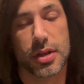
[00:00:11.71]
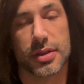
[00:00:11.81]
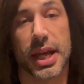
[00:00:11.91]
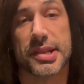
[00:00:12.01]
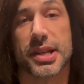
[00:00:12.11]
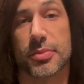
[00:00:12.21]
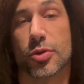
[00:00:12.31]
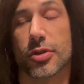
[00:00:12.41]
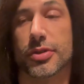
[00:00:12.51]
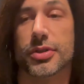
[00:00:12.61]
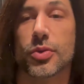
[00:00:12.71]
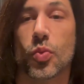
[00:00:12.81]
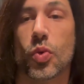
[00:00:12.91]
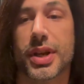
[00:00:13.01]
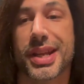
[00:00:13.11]
that's not important.
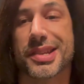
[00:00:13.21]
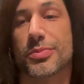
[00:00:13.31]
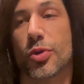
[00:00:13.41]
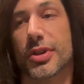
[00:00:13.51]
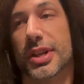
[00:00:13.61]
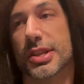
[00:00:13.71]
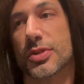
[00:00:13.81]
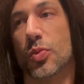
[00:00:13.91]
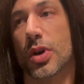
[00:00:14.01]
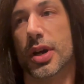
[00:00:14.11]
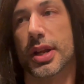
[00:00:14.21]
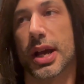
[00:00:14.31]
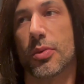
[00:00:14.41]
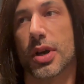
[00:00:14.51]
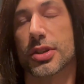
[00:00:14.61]
What is important is what I
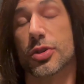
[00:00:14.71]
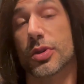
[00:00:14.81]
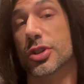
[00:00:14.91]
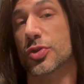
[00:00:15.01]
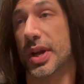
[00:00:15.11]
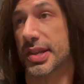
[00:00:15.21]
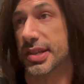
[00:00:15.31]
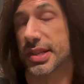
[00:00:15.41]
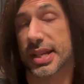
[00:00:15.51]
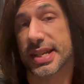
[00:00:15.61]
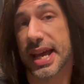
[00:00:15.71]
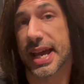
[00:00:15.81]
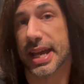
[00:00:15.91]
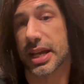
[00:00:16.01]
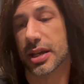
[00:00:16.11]
want to address
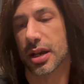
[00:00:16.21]
today.